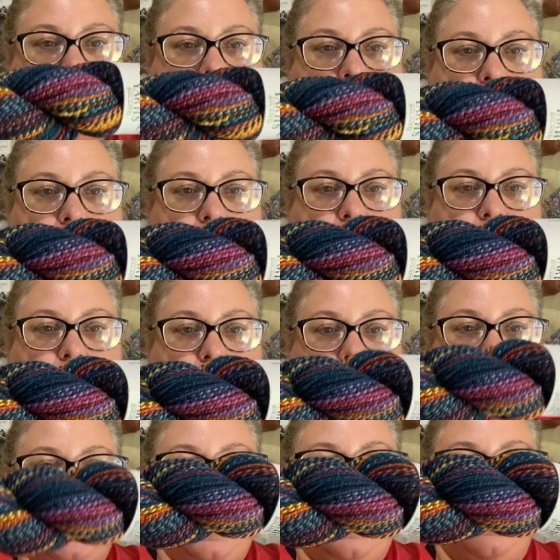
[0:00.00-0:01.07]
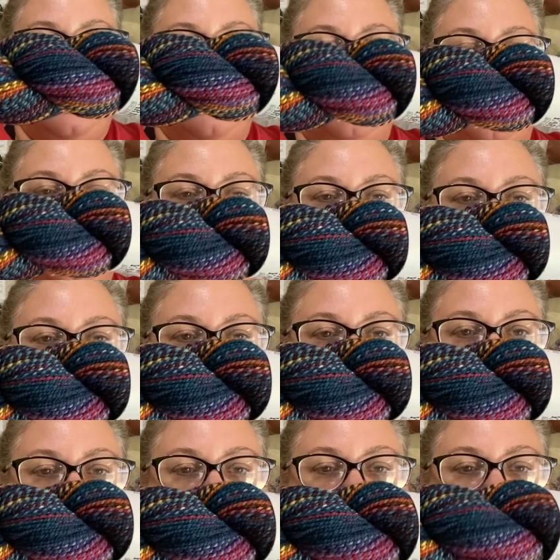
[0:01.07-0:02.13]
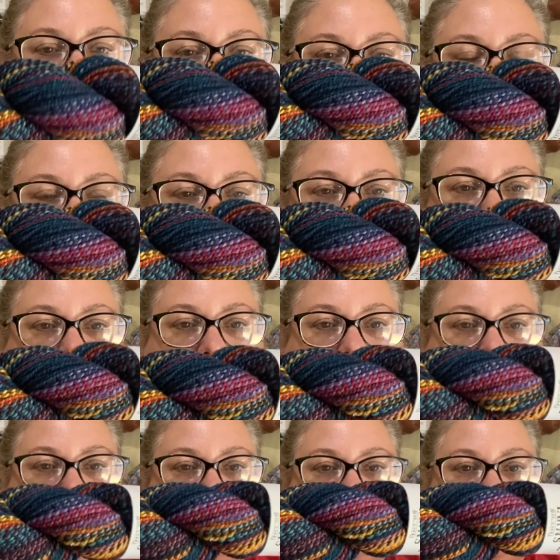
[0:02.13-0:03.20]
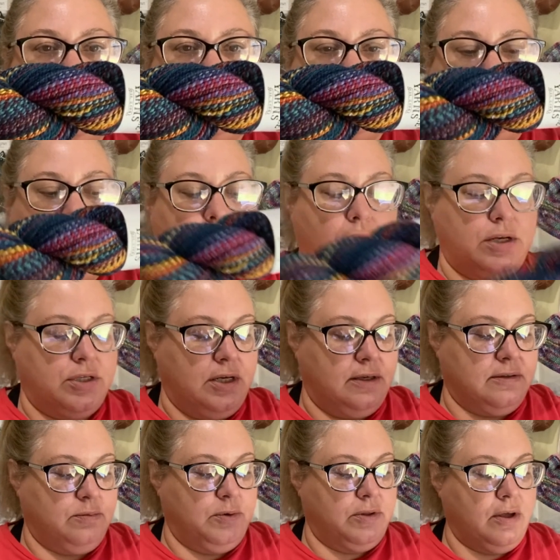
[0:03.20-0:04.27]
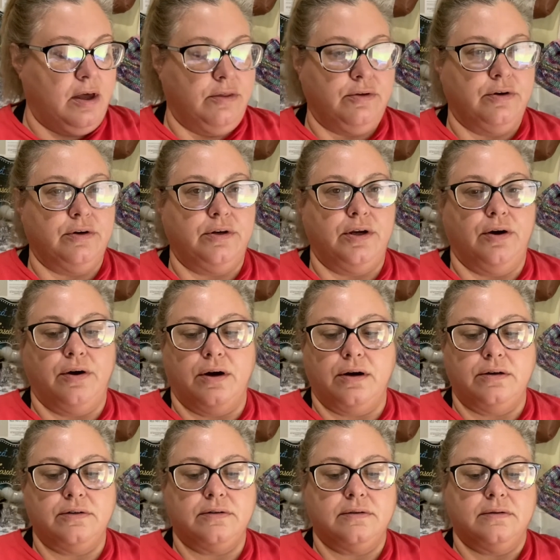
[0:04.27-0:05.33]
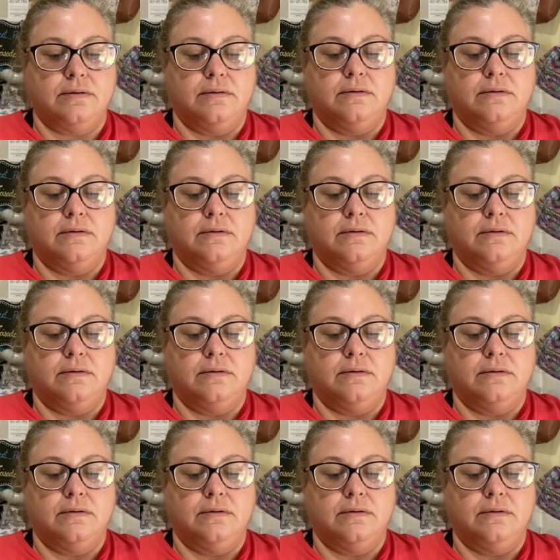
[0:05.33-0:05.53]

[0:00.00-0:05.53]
I didn't really care what I got because I'm going to use these in projects with other yarns.